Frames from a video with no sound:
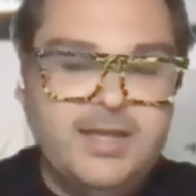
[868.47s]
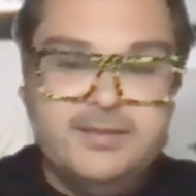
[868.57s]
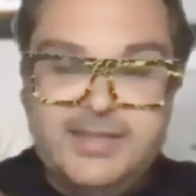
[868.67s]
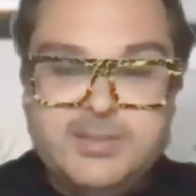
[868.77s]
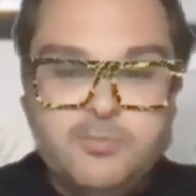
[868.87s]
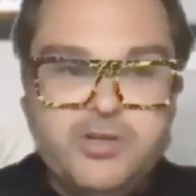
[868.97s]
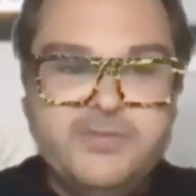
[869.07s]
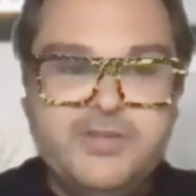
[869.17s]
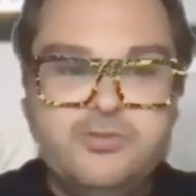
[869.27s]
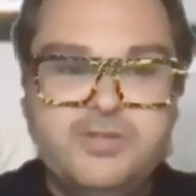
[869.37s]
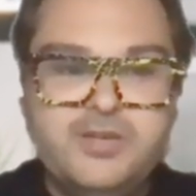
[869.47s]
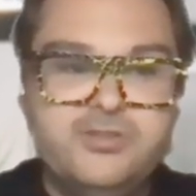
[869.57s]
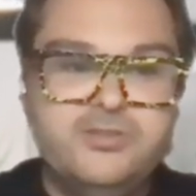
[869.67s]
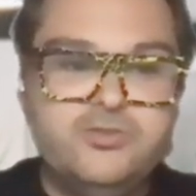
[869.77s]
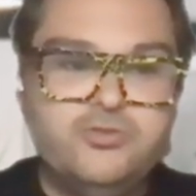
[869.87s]
That's a brief
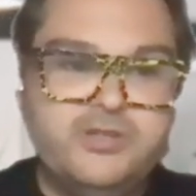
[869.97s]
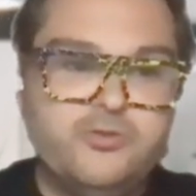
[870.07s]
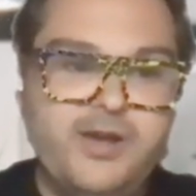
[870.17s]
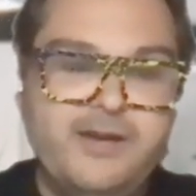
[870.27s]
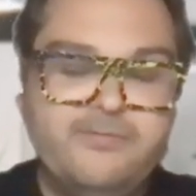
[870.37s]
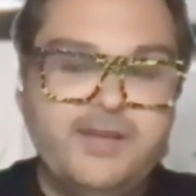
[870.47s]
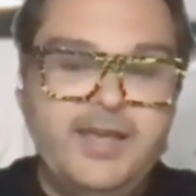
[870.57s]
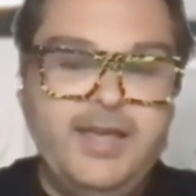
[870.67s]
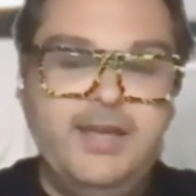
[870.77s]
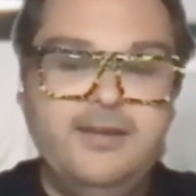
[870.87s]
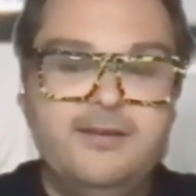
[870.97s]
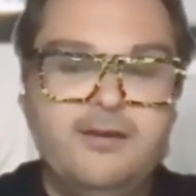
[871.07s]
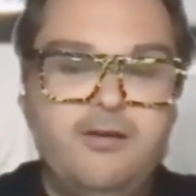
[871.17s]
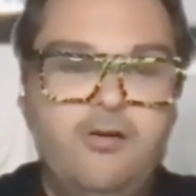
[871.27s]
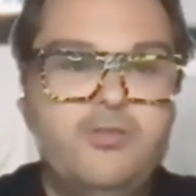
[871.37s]
introduction to TrustGraph and
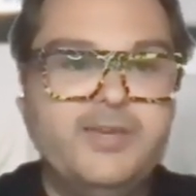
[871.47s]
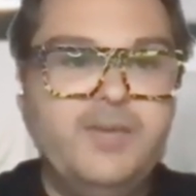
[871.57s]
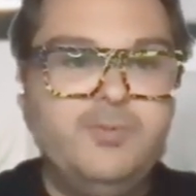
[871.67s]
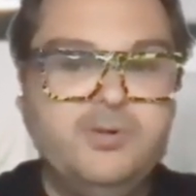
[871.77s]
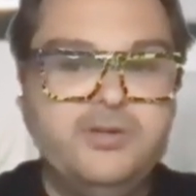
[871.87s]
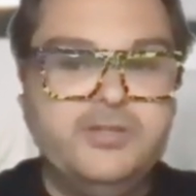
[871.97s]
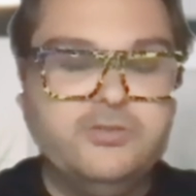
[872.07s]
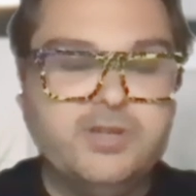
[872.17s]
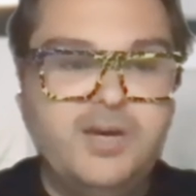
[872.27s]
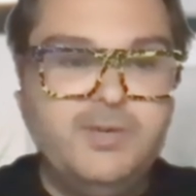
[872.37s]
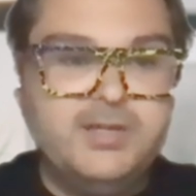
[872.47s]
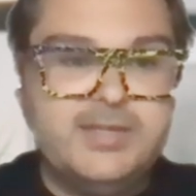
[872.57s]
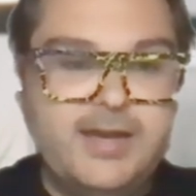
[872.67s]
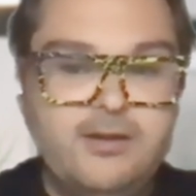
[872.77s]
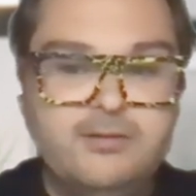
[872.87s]
all the capabilities that are coming
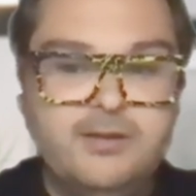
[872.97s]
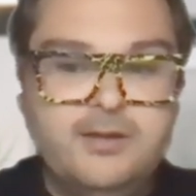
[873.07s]
down